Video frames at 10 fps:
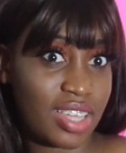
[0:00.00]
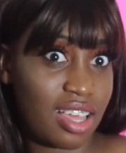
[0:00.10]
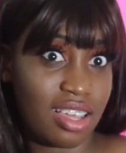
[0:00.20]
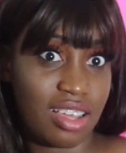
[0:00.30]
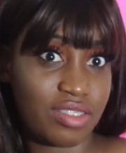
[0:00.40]

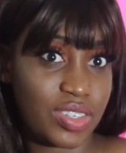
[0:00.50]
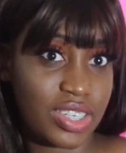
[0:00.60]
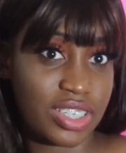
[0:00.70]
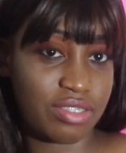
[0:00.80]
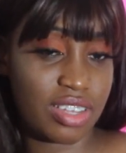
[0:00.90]
I have no
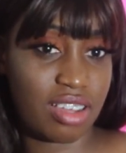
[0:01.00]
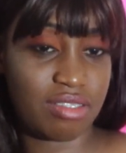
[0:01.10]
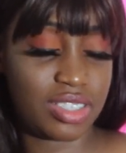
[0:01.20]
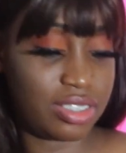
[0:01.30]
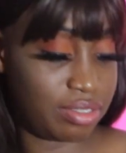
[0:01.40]
idea if I
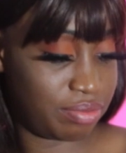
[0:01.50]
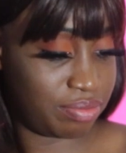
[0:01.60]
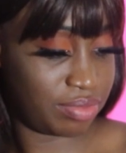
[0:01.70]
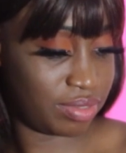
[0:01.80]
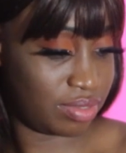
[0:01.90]
have any.
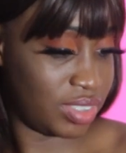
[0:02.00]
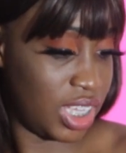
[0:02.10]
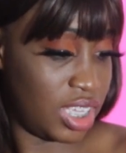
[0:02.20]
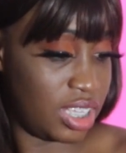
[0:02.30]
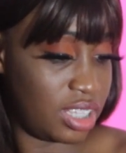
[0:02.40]

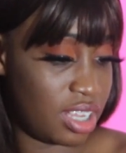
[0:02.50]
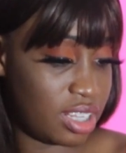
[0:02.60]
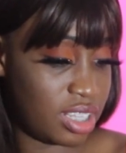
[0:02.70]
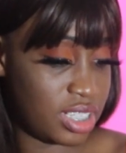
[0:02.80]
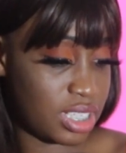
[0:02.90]

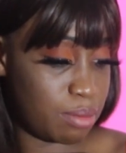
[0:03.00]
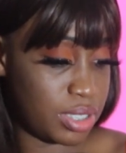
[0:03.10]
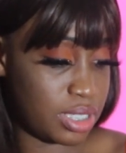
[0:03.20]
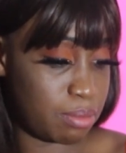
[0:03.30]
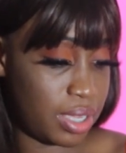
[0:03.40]
Nothing is
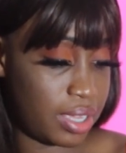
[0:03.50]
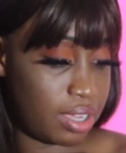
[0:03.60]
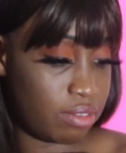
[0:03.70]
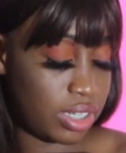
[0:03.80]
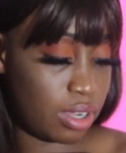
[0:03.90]
coming to my
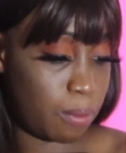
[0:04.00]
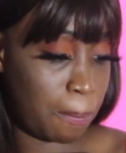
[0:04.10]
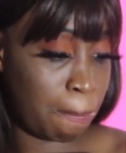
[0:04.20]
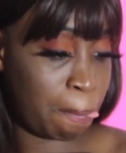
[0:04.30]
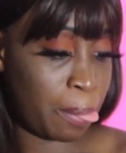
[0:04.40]
head right now.
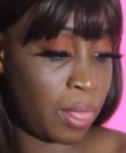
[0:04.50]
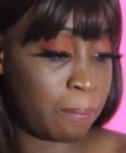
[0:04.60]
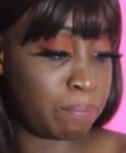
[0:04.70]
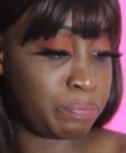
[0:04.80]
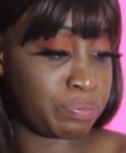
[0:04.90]

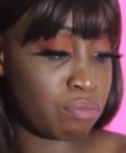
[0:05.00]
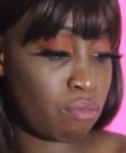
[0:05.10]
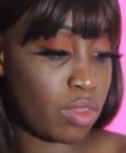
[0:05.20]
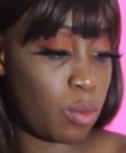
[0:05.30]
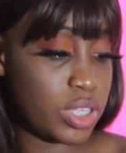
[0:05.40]

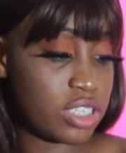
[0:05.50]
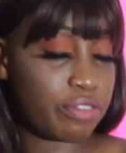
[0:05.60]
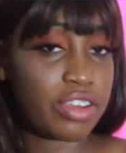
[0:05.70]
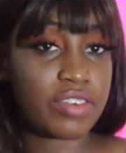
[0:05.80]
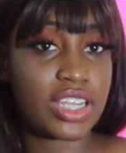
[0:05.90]
What's your
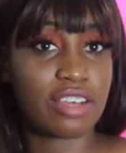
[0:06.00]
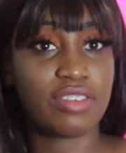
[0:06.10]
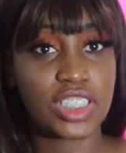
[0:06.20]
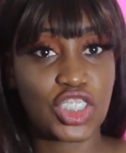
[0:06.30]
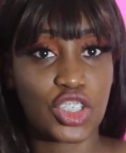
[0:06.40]
favorite
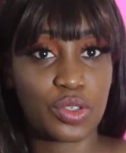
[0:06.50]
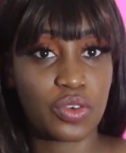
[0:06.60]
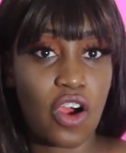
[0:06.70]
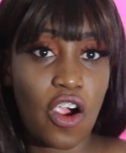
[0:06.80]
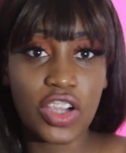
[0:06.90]
Netflix show?
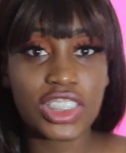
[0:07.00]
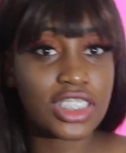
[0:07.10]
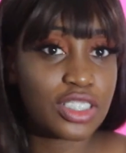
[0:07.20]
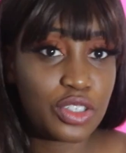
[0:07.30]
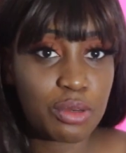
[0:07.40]
Orange
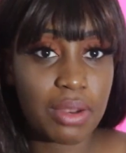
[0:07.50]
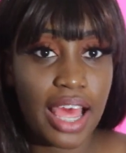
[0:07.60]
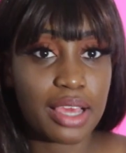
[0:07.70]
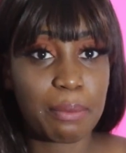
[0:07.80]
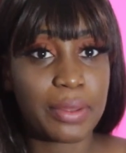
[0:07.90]
is the New
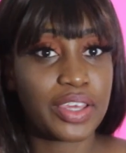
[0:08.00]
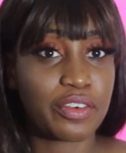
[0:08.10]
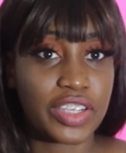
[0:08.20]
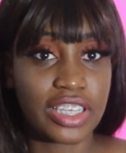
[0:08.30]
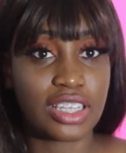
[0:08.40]
Black,
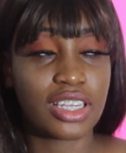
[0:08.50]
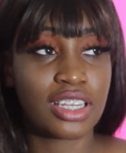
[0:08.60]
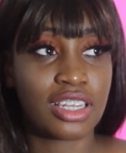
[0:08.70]
period.